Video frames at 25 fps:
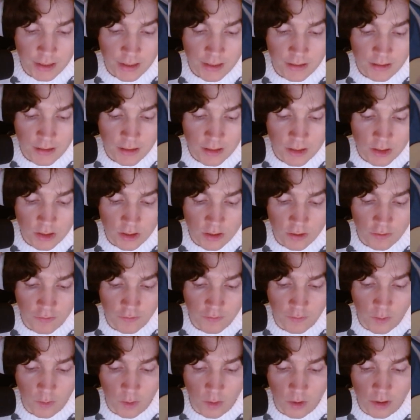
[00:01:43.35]
It is
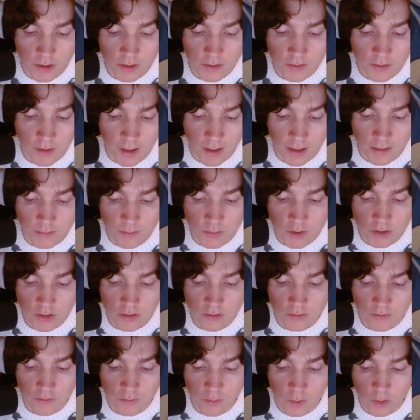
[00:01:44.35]
4 times
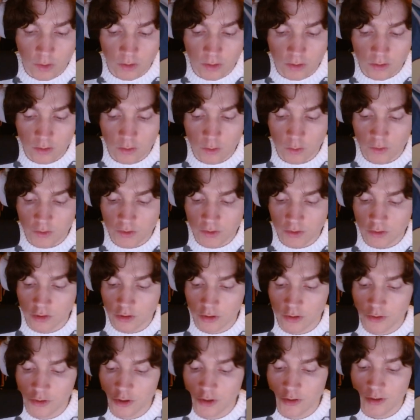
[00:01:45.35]
4 cost
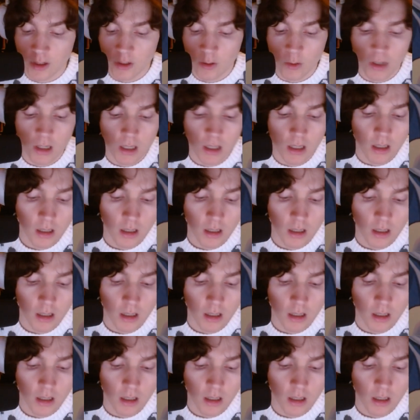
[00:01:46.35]
Zorojiro.